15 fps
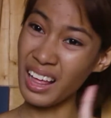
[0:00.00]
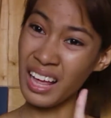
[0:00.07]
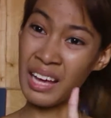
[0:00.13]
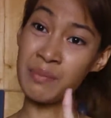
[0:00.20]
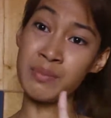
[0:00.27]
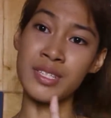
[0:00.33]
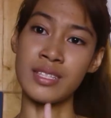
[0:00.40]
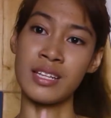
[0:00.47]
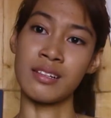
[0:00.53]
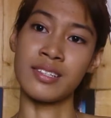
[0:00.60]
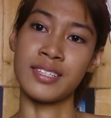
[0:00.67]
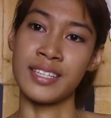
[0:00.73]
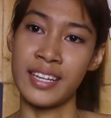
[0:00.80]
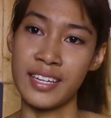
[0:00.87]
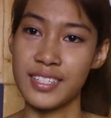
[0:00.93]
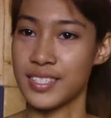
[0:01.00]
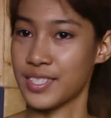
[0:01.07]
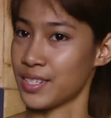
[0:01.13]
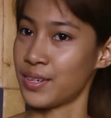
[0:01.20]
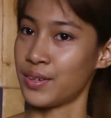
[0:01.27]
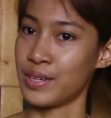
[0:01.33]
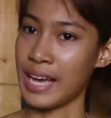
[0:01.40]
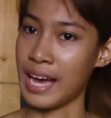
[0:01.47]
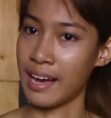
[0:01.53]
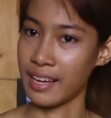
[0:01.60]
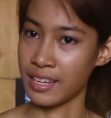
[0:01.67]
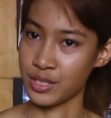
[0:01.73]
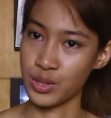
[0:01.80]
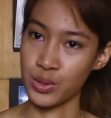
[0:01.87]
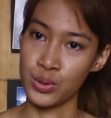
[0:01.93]
I'm still sick, so yeah,
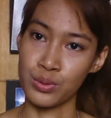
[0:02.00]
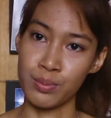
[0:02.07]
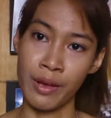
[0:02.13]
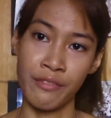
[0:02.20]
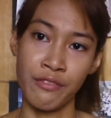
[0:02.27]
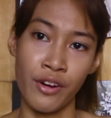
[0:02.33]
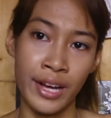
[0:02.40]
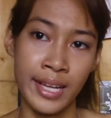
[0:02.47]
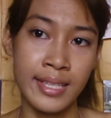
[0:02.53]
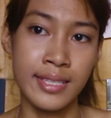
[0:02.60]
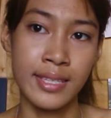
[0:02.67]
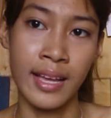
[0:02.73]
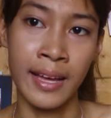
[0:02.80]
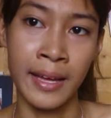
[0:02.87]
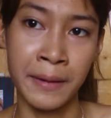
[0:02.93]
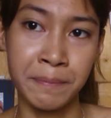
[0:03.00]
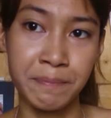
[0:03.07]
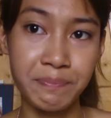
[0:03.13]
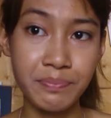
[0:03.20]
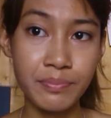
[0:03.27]
excuse my voice. And